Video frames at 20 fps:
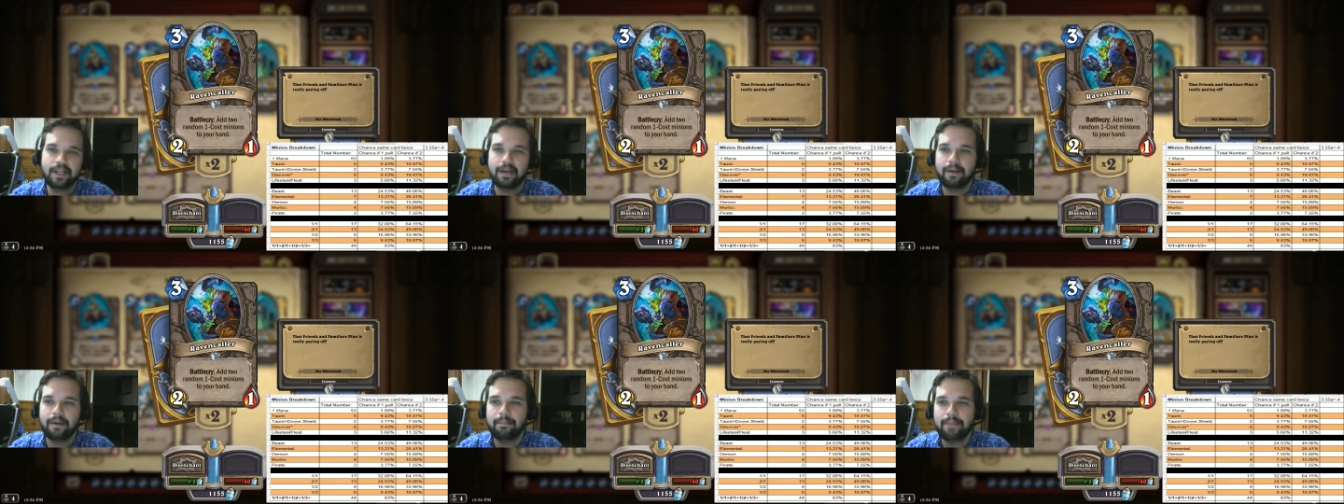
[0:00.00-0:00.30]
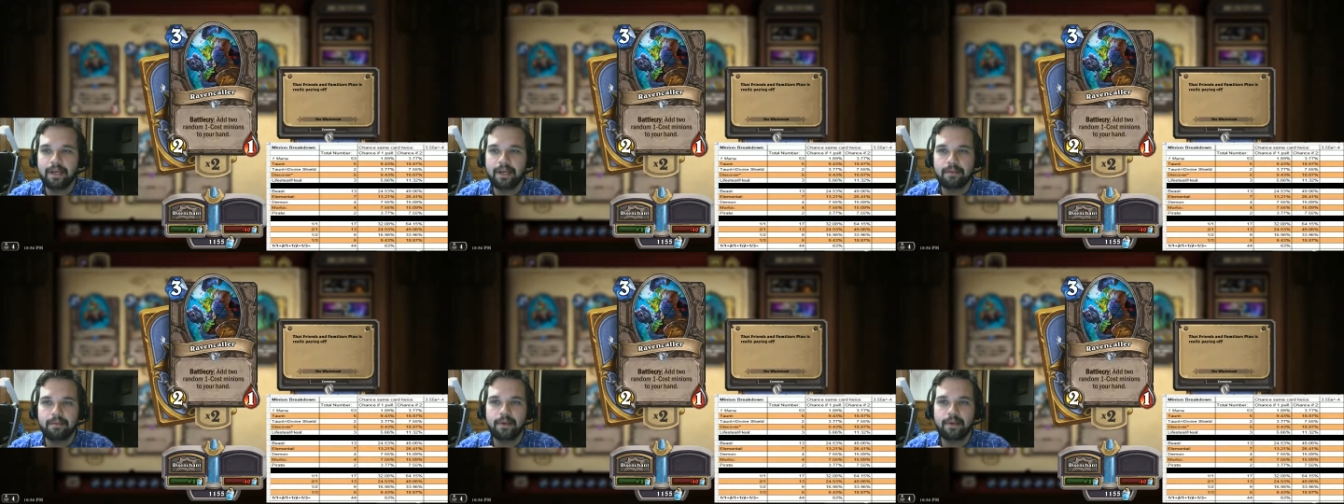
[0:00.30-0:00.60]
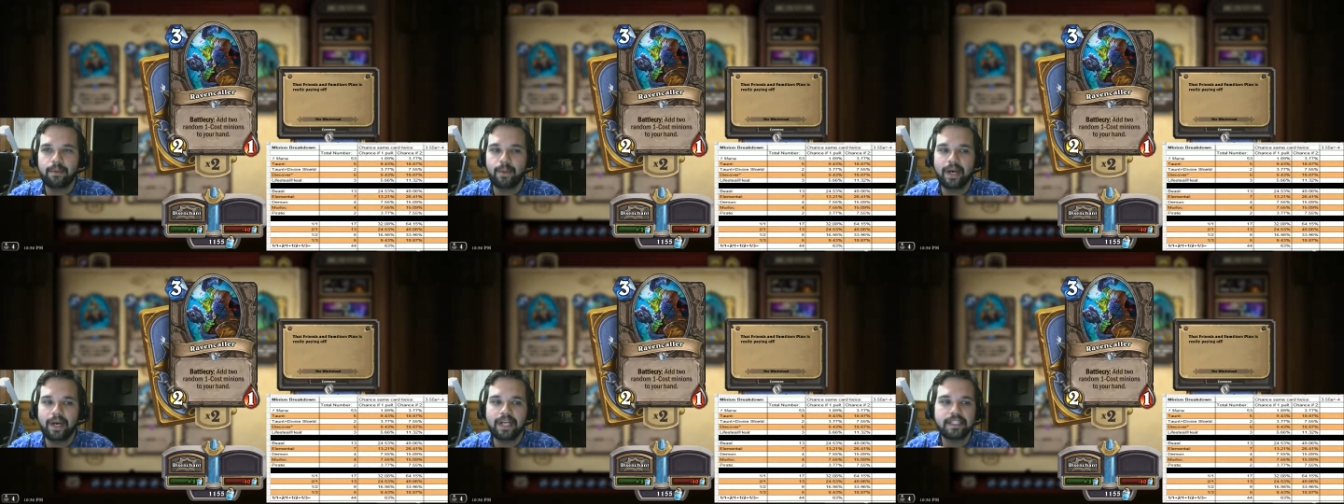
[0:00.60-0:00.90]
big
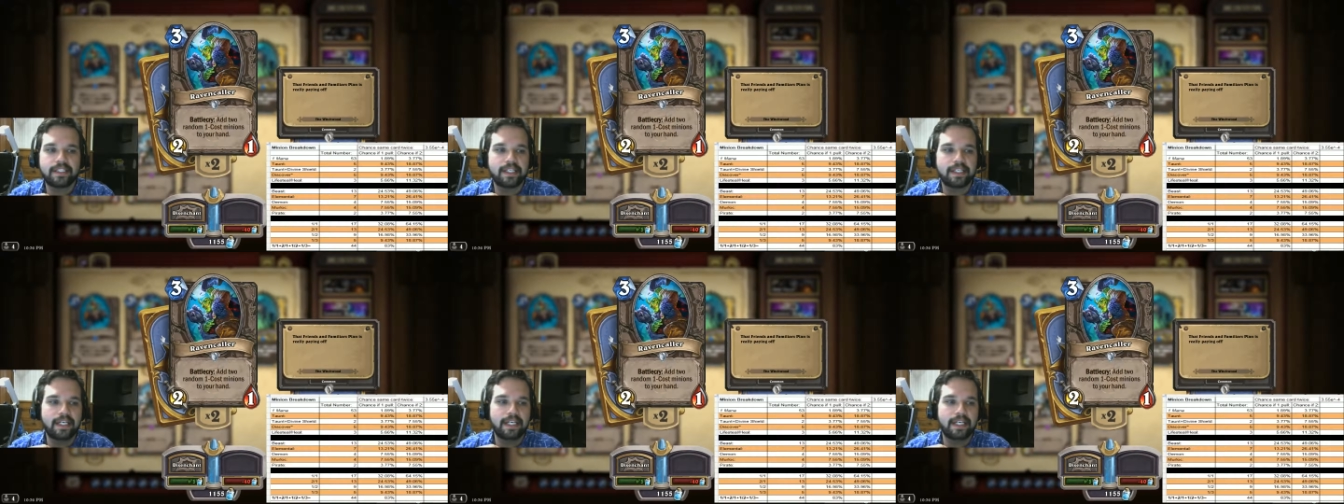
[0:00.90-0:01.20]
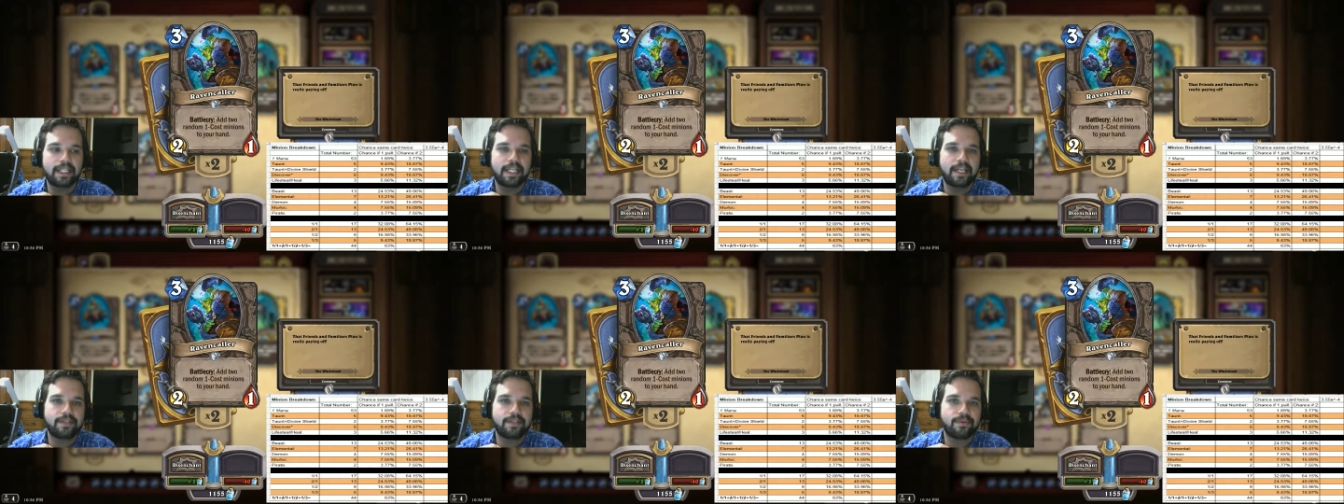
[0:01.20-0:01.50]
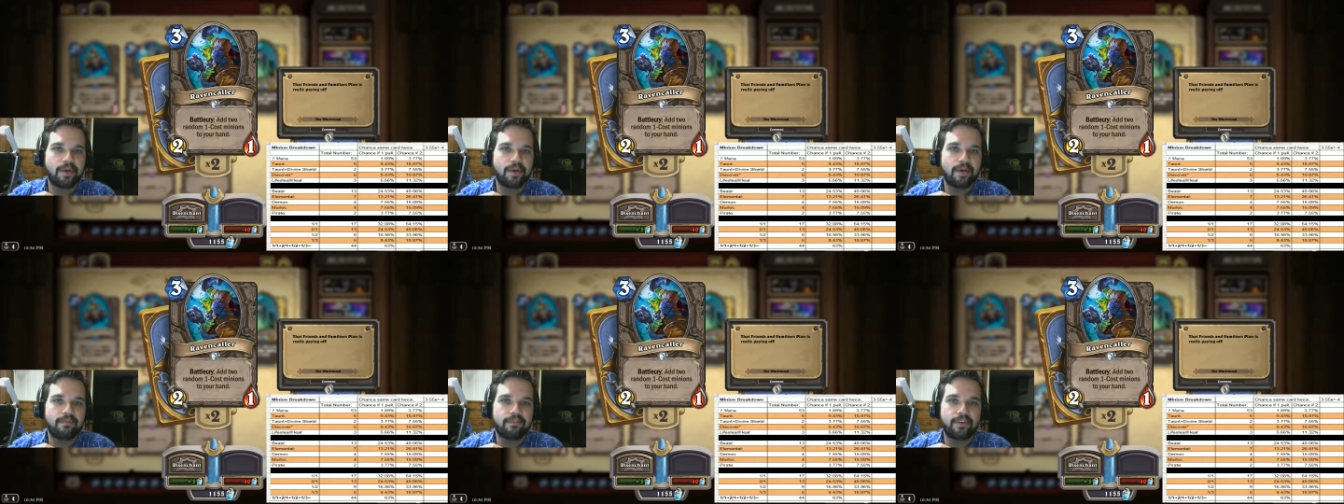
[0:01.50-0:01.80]
Midwest. That's where
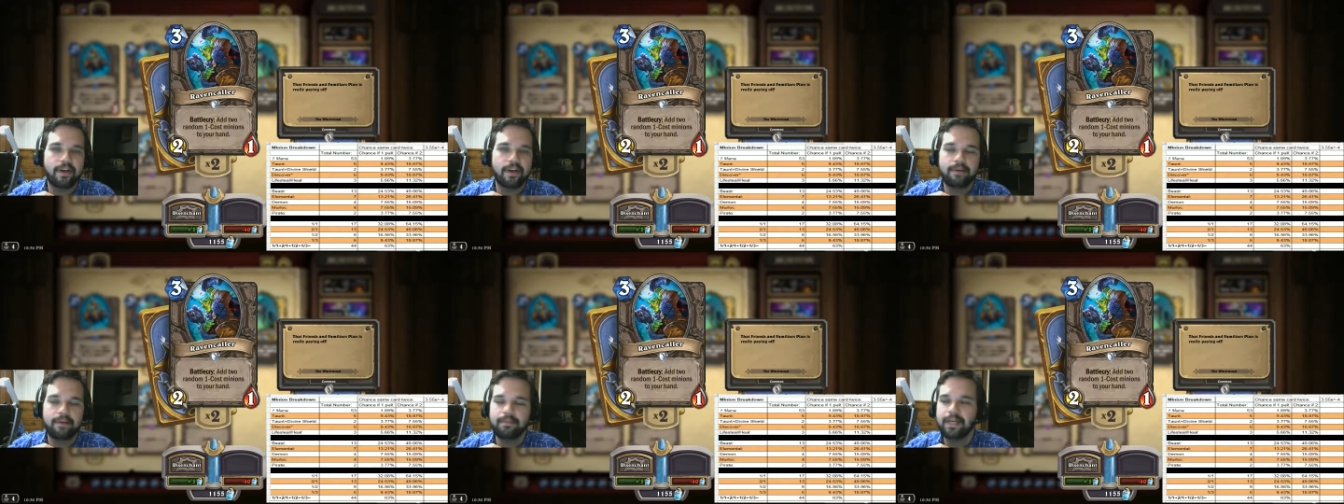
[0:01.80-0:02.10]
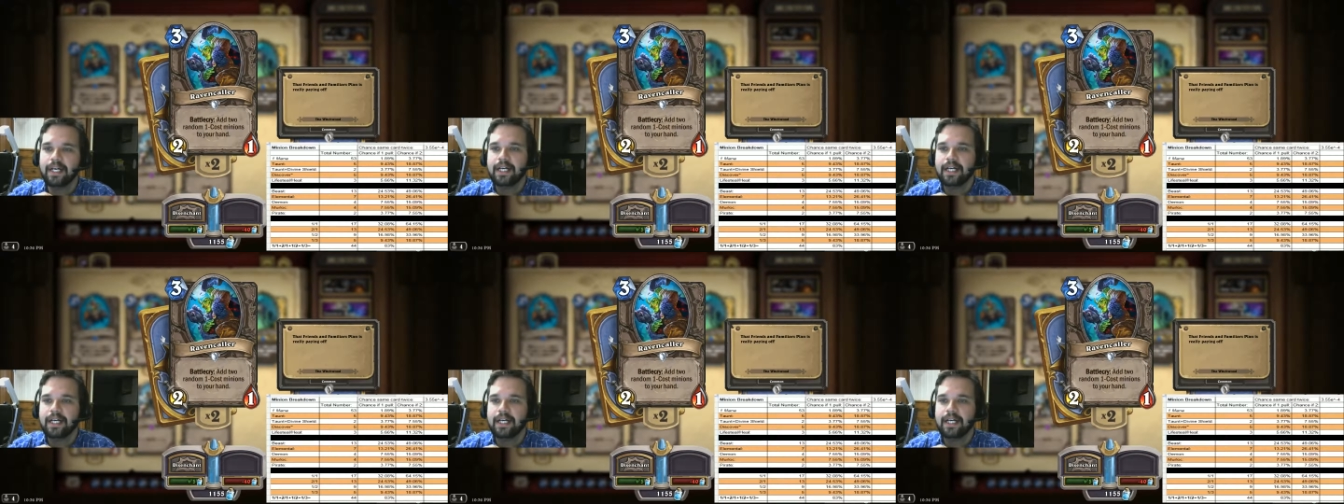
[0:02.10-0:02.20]
I'm from.